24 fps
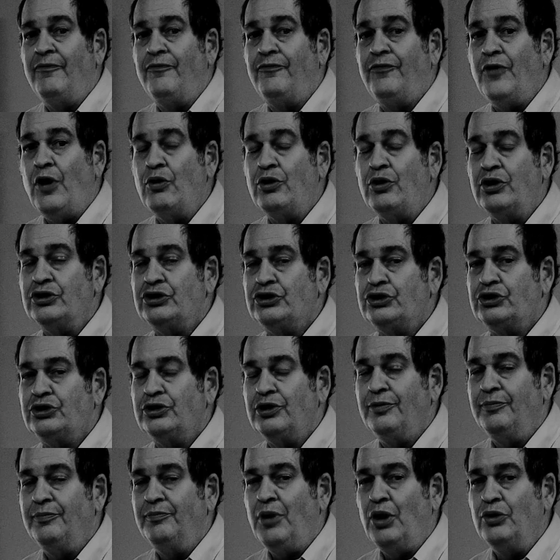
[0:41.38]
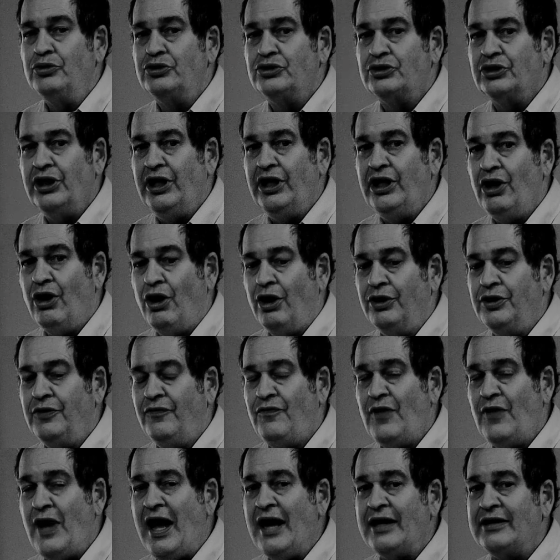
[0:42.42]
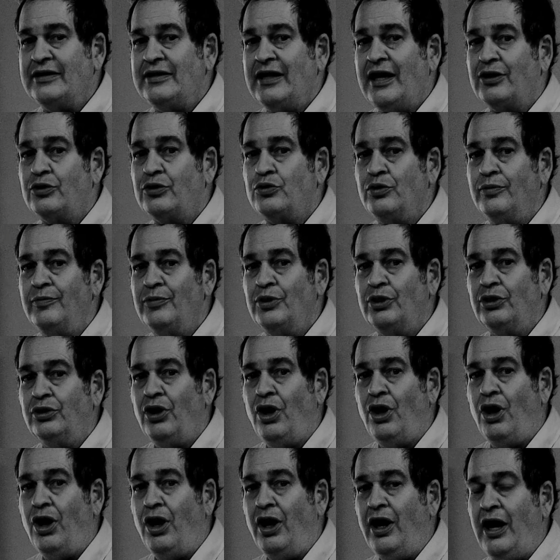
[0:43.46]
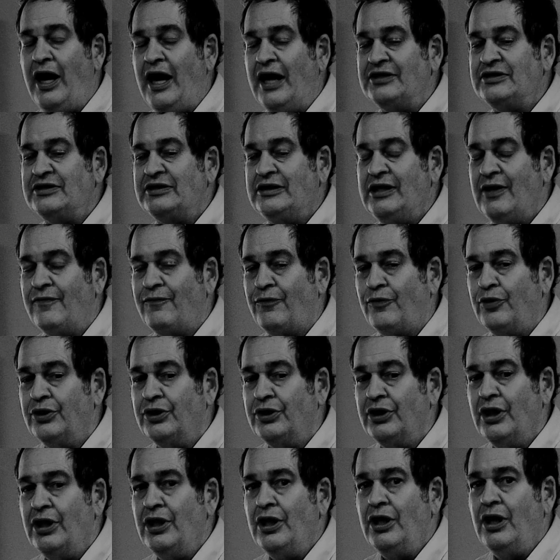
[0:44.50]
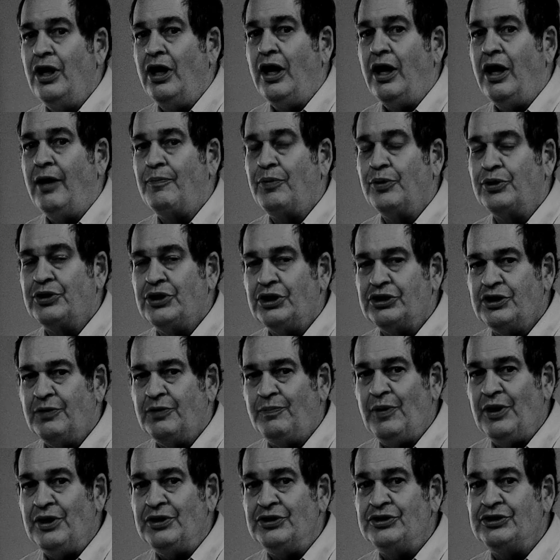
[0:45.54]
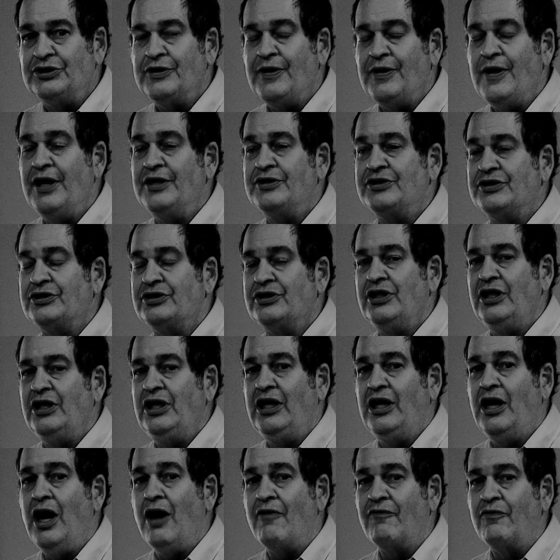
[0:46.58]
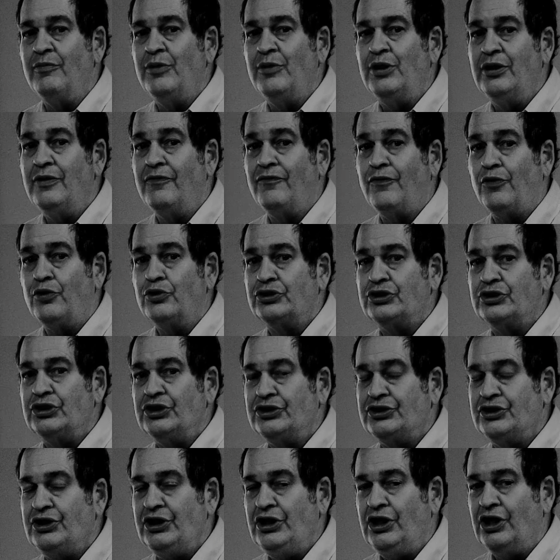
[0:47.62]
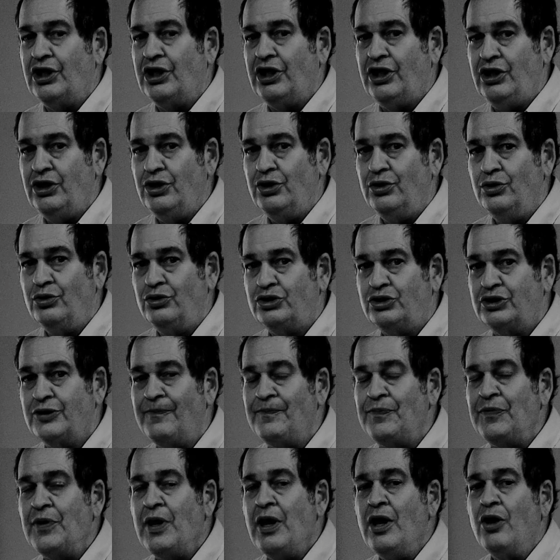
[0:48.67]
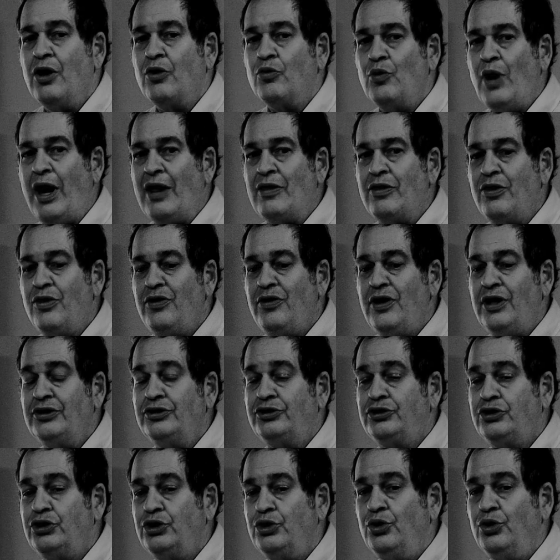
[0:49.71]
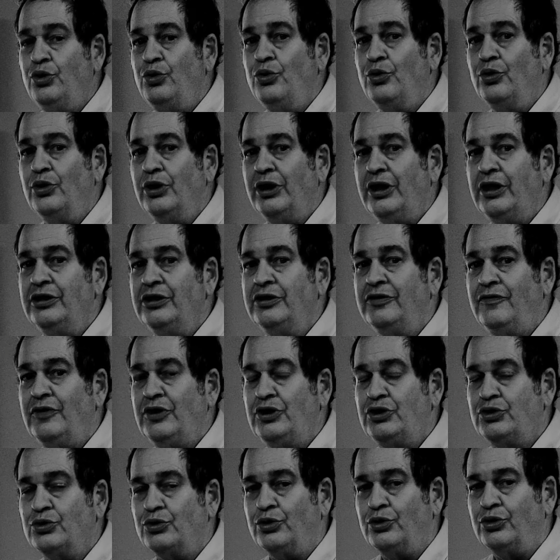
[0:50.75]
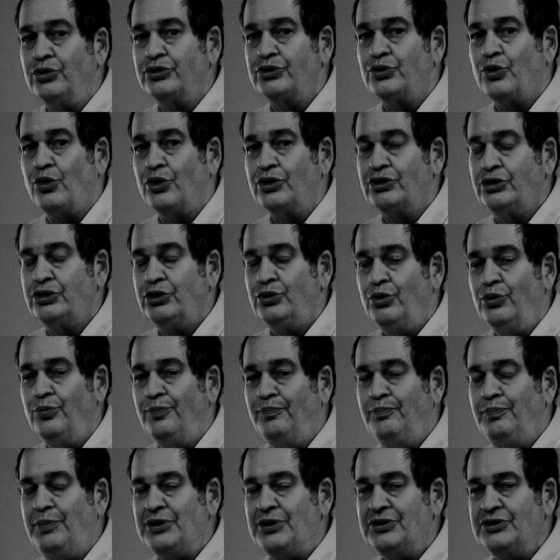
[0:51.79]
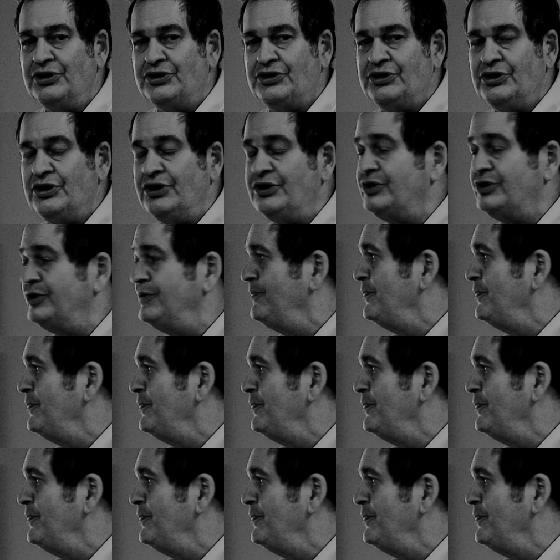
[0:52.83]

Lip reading: focus mostly on the fact that criminal law has different participants. It's the government versus the accused rather than two individuals or two businesses.